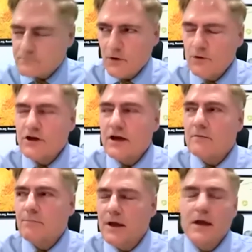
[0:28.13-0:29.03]
which had a
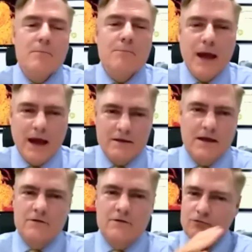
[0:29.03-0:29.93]
big impact
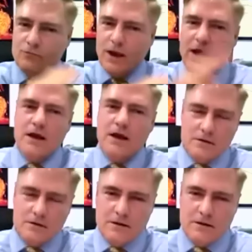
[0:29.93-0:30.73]
at swaying